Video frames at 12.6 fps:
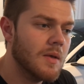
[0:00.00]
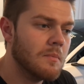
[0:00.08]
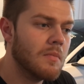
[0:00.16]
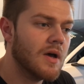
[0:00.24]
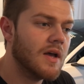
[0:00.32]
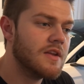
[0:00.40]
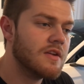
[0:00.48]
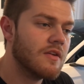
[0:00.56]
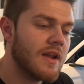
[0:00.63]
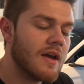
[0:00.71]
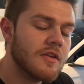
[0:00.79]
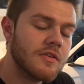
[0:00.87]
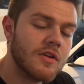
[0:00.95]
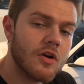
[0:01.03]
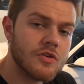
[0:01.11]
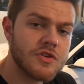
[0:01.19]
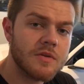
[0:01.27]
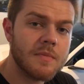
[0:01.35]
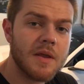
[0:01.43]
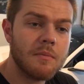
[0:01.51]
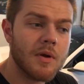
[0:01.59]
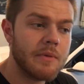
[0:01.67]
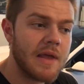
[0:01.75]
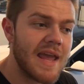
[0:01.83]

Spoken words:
But, you know, now the car's going to make probably